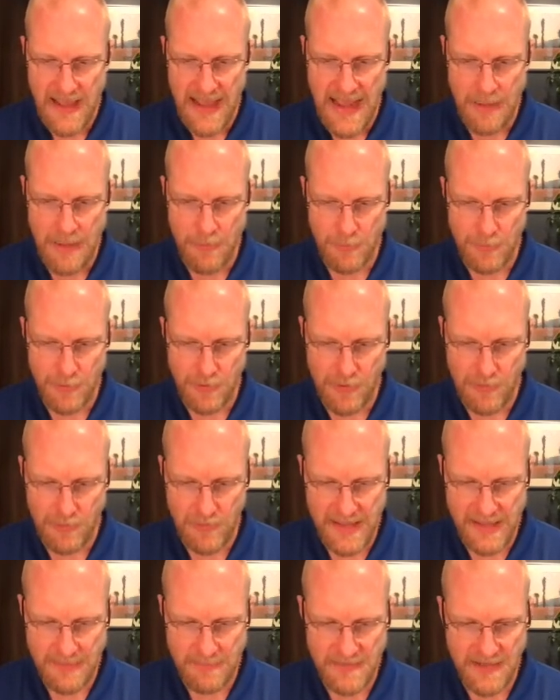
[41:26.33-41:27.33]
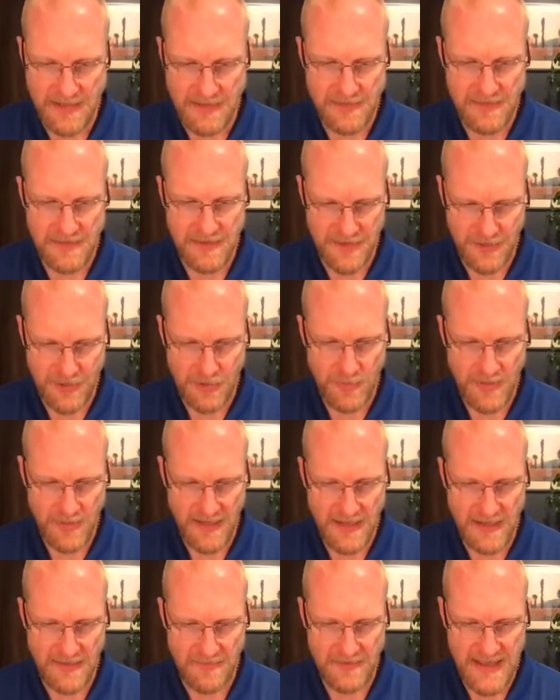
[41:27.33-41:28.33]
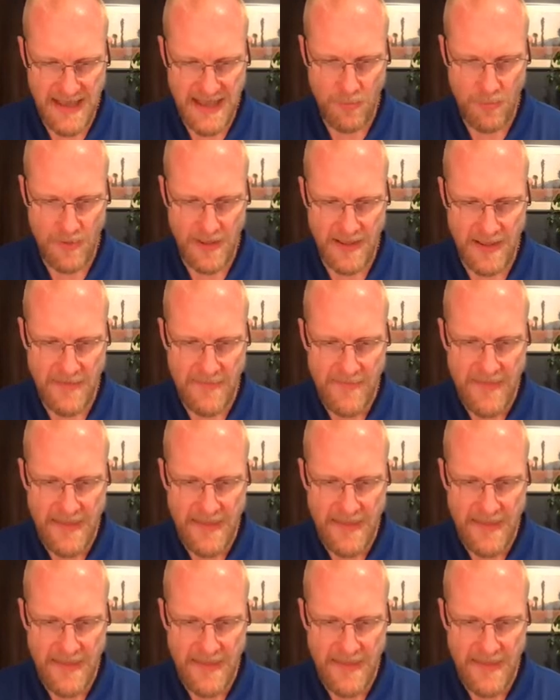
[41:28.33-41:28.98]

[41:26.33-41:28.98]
I will proclaim the decree of Yahweh.